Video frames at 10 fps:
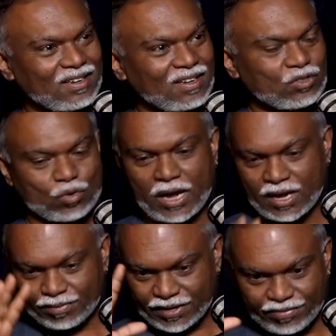So I
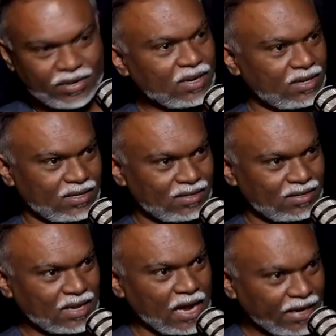have a difficulty.
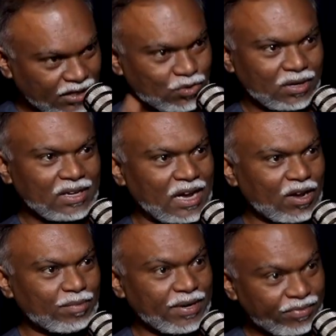And naturally, I
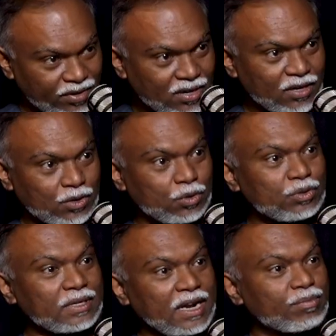have a difficulty to
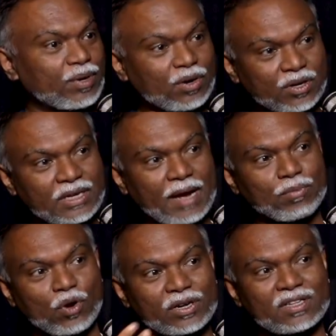select because I'm
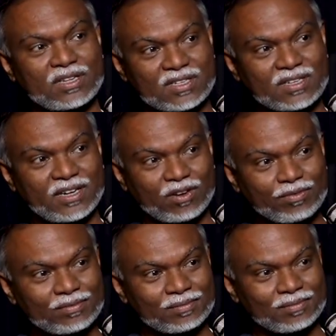not in the state
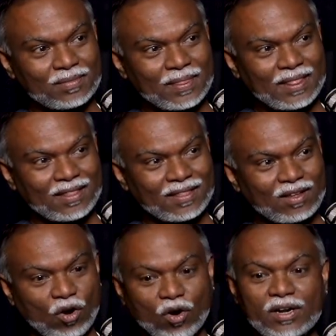of
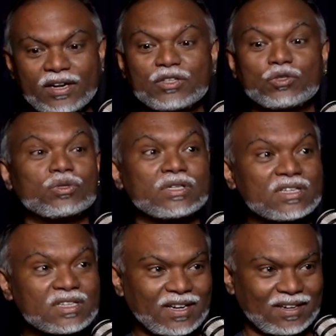already chosen
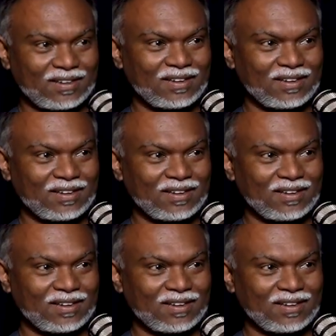state.